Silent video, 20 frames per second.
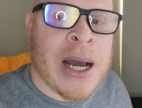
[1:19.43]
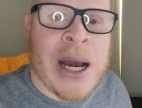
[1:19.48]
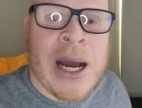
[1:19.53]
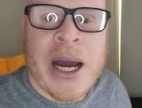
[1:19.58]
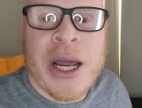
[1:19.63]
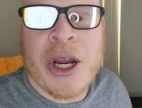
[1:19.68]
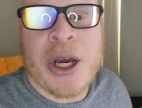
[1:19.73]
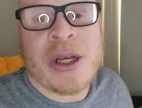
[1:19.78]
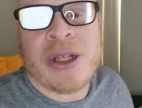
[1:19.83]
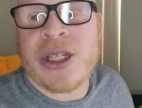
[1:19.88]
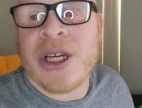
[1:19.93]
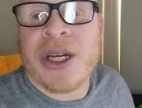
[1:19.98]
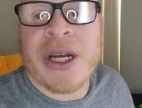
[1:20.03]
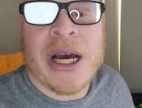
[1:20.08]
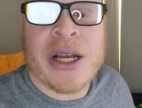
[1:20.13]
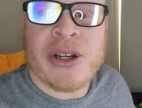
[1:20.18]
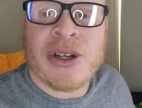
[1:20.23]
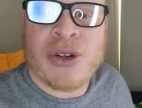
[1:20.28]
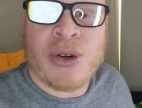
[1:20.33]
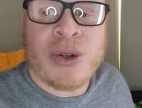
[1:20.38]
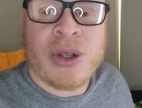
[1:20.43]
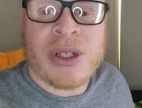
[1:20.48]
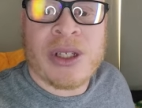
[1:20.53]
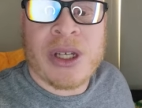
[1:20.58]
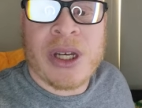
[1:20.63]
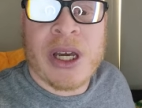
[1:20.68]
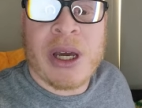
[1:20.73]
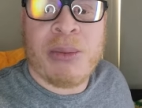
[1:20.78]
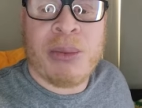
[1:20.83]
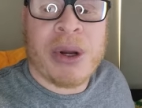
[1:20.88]
I know you said not to do this
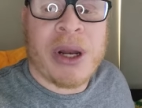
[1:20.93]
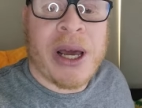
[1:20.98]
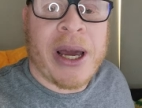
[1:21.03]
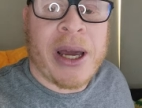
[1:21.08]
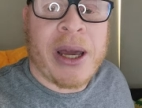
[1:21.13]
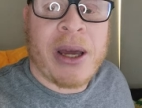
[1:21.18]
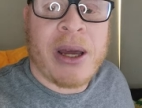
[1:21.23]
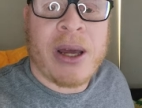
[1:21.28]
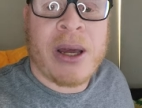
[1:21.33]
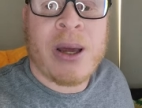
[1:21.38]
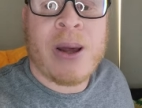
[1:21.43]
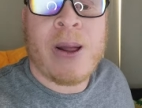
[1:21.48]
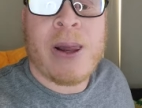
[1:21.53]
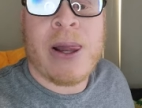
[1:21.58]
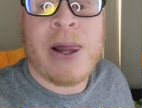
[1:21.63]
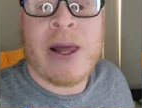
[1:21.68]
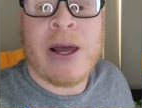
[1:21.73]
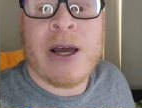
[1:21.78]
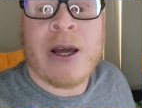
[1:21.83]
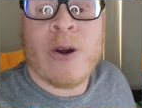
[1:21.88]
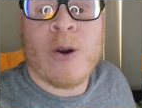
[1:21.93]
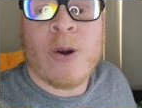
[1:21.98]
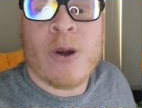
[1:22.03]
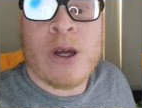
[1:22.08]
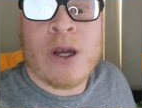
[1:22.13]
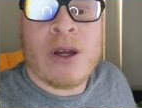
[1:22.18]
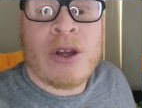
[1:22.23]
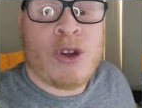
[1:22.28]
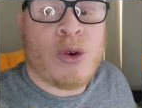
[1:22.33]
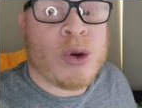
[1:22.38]
again, but like,
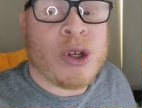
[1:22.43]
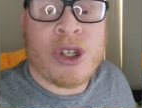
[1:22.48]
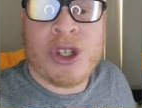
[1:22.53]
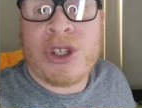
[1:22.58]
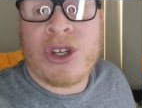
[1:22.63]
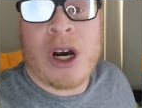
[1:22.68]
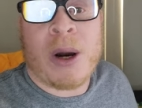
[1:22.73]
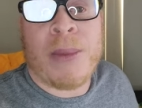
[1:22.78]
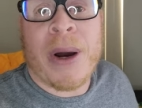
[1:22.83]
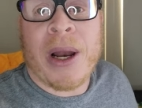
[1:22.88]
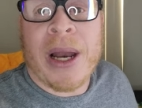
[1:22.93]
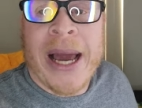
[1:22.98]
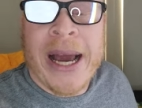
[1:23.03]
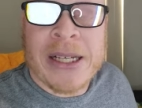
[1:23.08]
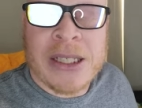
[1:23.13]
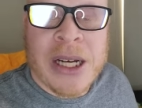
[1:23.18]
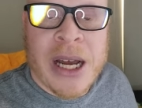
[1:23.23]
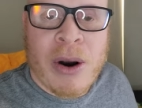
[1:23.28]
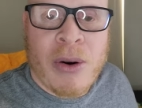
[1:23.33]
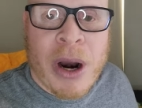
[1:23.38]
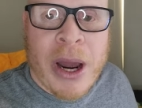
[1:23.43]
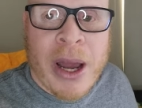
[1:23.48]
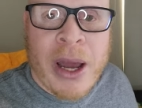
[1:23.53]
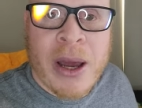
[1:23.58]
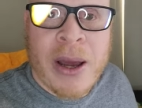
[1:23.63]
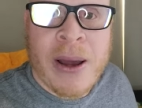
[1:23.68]
you were just talking about last night, right?